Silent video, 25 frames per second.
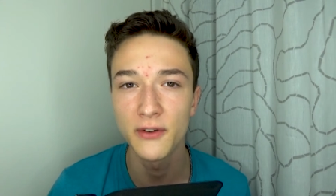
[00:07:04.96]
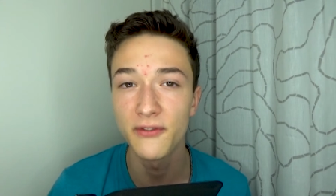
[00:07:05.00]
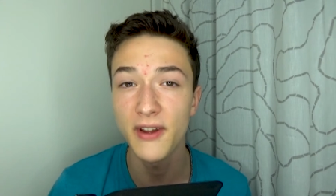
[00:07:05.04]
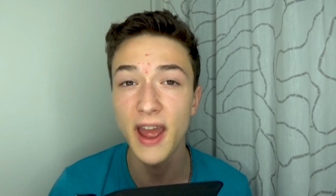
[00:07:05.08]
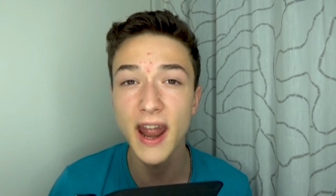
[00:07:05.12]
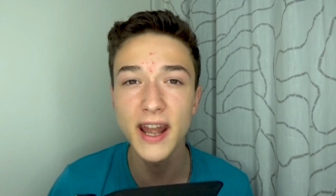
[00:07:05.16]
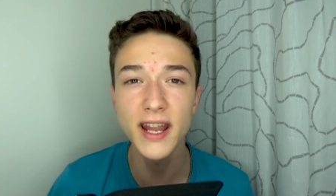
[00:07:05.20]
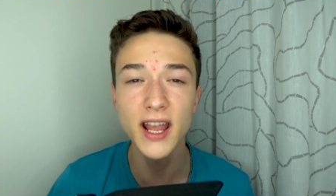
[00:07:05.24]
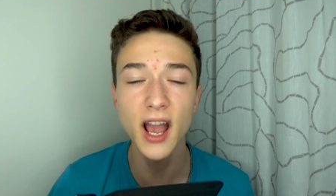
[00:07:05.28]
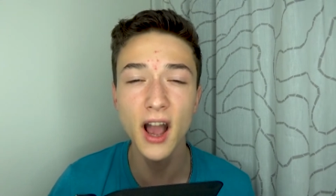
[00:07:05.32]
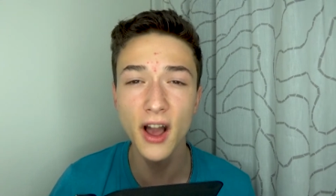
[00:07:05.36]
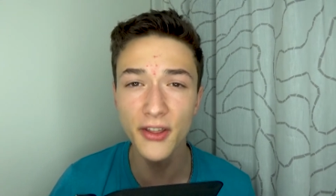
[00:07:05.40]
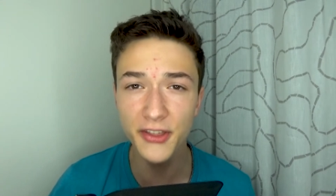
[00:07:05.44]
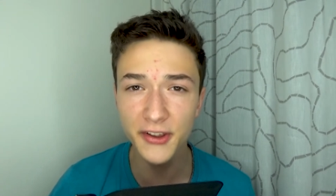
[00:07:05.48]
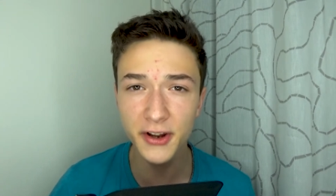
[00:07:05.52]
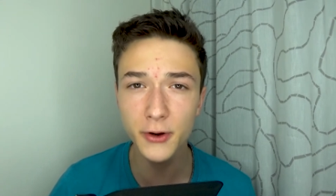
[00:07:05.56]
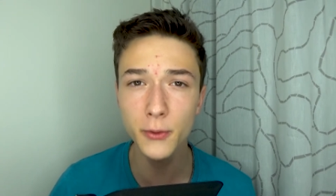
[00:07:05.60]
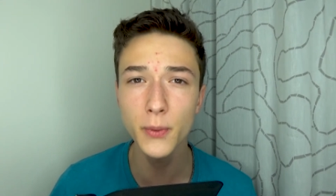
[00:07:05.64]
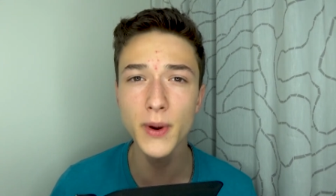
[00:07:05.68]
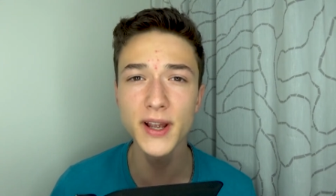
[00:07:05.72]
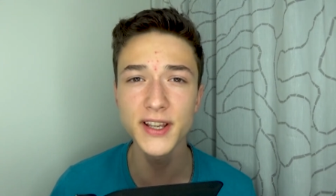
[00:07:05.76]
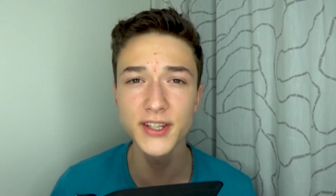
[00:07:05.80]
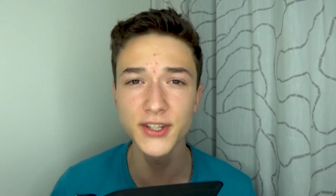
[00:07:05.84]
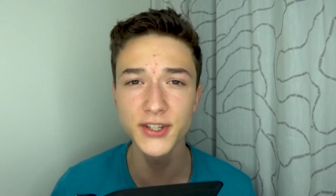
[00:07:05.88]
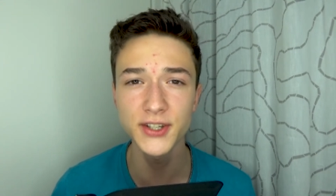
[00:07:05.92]
have any other
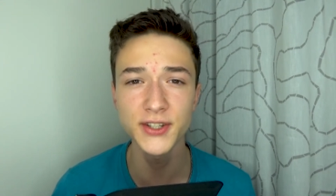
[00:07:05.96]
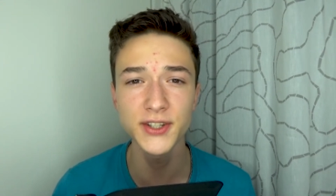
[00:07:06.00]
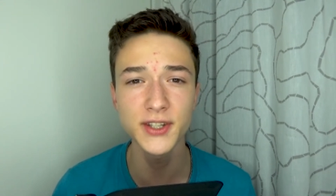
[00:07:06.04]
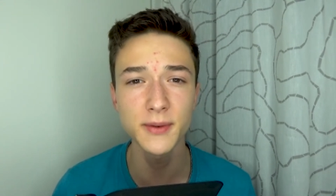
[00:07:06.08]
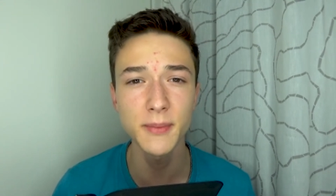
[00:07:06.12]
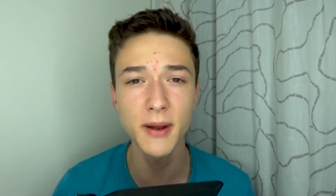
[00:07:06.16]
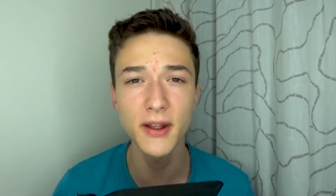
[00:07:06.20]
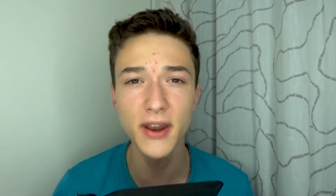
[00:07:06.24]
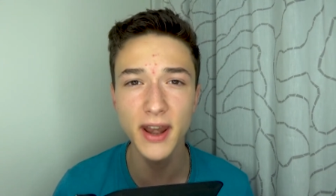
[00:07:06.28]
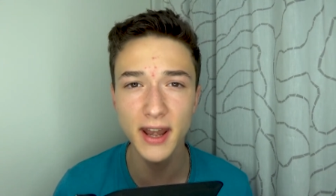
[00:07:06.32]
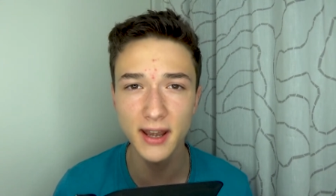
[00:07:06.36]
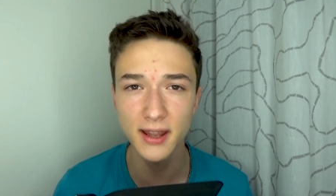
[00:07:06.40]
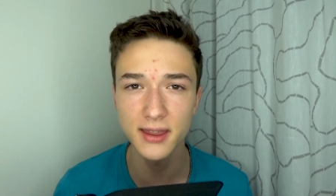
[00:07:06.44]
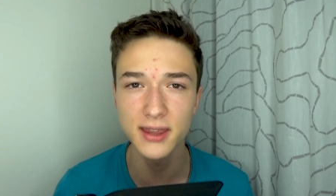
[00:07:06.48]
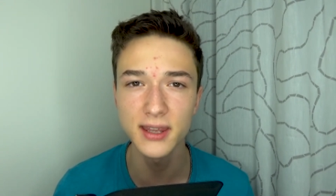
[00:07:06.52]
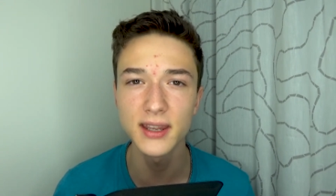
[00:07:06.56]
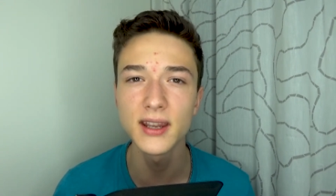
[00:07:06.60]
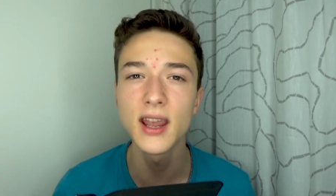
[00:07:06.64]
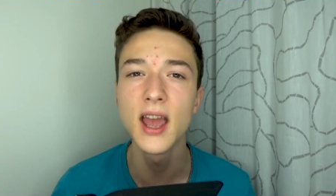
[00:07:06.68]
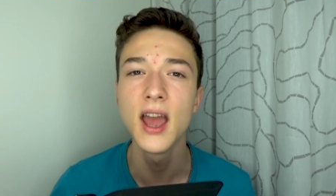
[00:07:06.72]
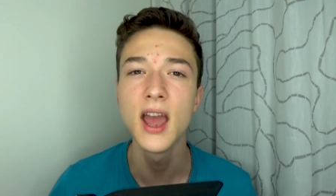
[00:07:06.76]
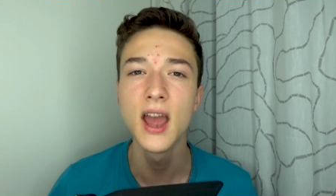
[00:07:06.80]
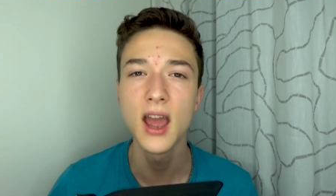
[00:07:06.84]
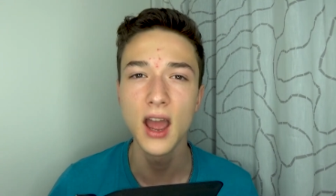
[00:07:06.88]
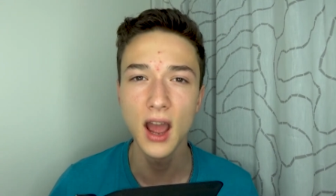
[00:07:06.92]
questions about
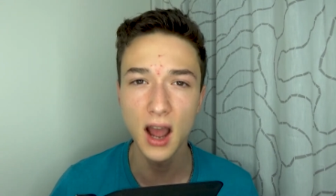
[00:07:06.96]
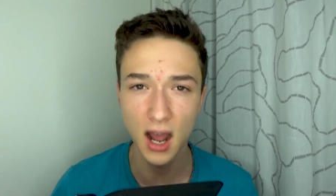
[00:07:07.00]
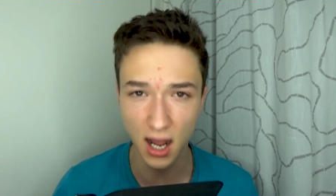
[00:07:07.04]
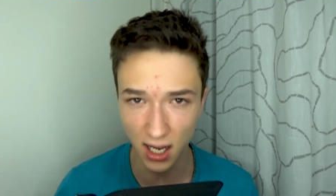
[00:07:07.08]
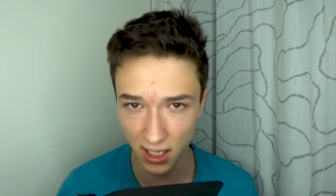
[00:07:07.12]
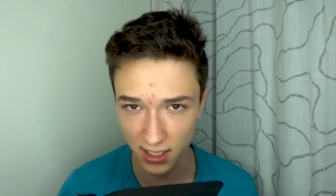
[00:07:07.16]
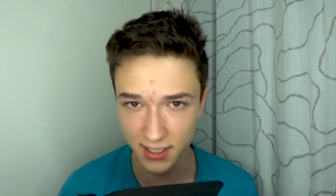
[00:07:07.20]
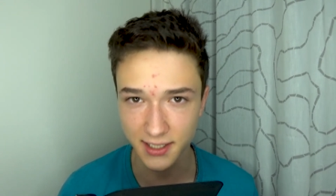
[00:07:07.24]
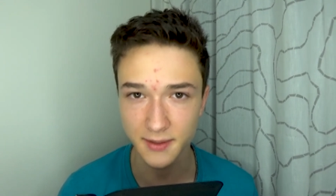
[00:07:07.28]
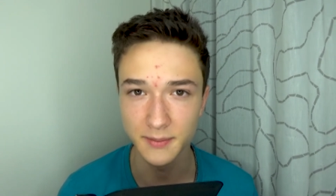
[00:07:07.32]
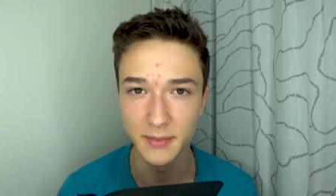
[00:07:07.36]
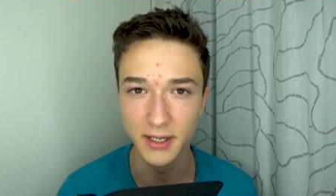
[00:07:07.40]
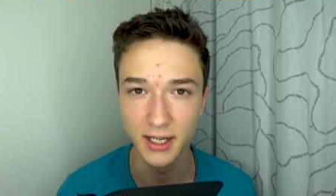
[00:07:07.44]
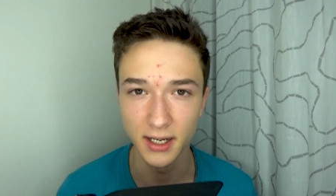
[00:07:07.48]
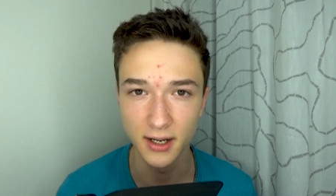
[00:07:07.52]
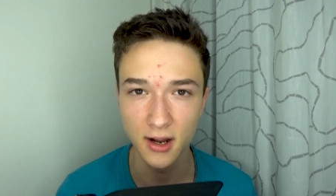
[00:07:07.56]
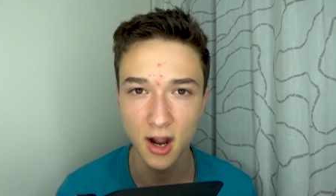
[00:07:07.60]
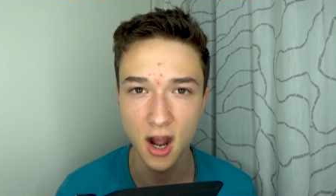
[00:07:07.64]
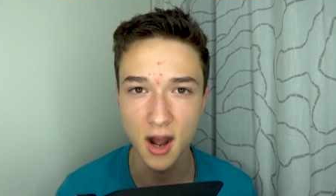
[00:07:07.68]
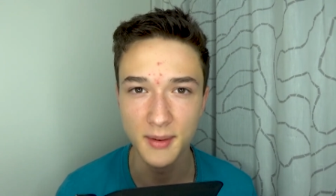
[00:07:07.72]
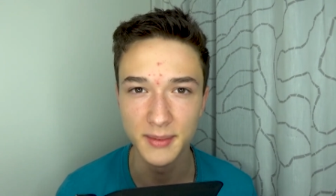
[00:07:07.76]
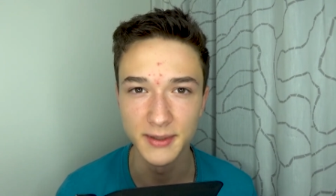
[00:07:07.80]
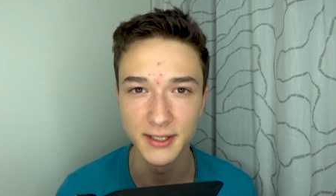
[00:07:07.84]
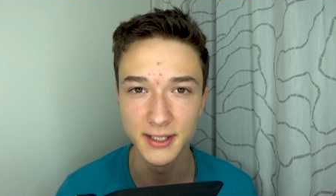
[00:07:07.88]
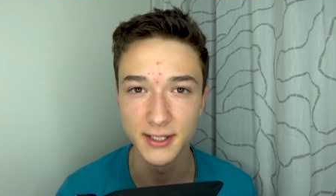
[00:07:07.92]
anything, ask me in the
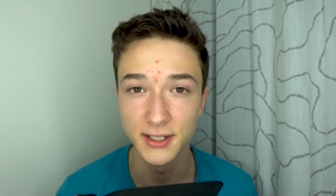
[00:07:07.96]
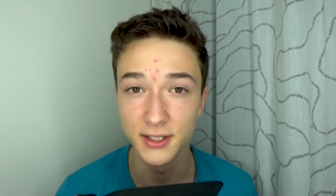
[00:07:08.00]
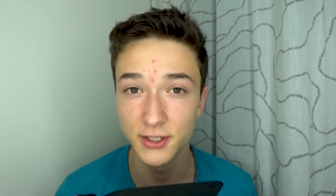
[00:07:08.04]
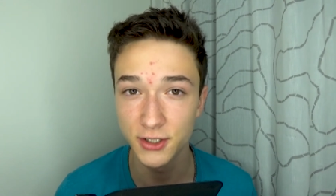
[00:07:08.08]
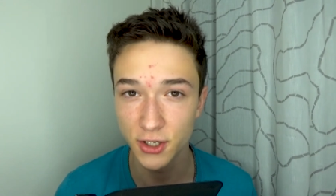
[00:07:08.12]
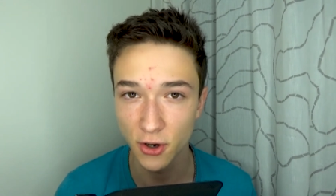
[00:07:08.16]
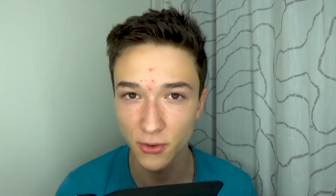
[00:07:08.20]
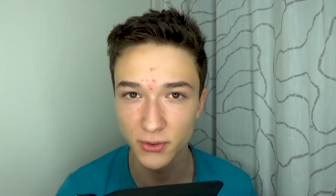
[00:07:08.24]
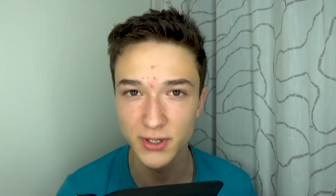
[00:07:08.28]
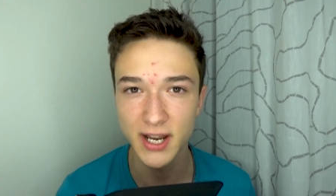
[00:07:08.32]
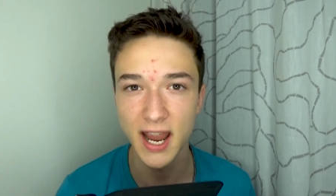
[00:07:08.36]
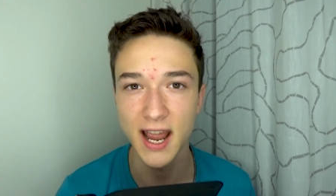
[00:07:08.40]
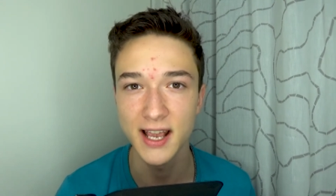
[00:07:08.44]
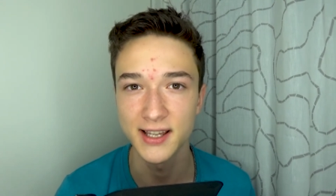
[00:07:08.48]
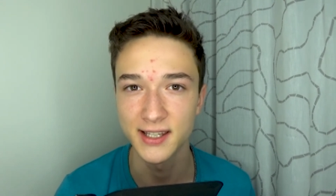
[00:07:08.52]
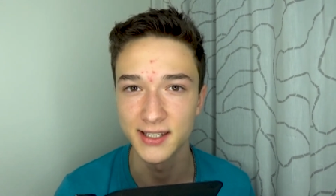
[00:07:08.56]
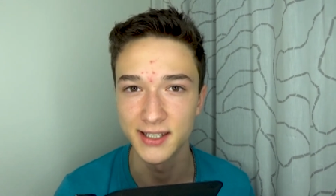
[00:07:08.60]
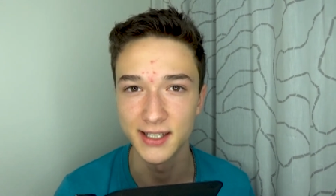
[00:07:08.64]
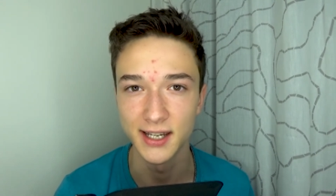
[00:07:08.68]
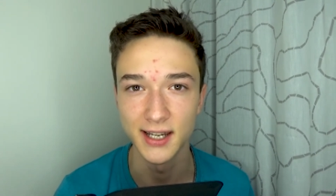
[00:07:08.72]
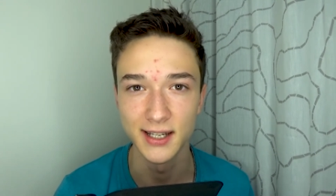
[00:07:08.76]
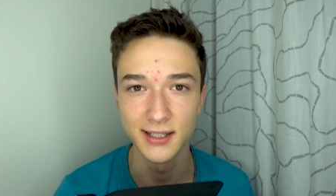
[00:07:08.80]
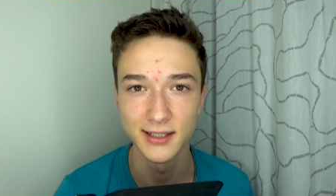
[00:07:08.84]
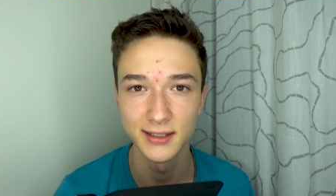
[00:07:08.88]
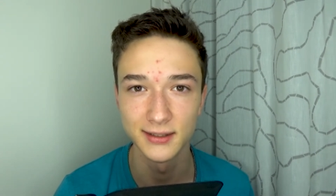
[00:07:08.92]
comments. Don't
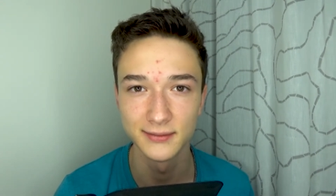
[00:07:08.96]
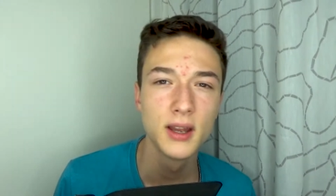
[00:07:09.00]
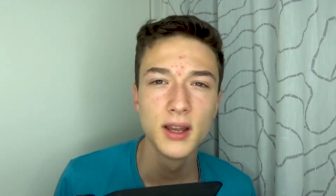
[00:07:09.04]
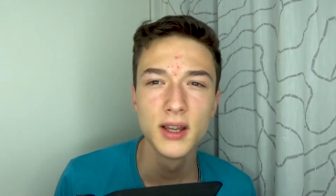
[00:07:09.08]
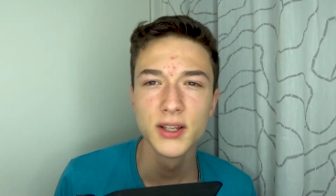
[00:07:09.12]
hesitate.